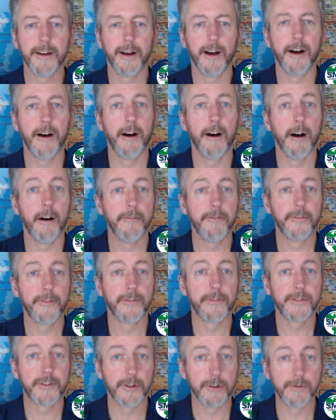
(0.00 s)
of
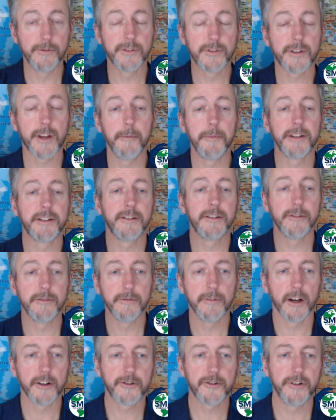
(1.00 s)
students coming
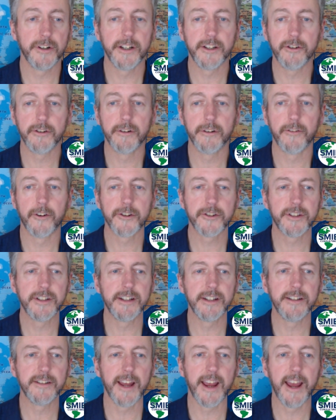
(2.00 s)
to Australian universities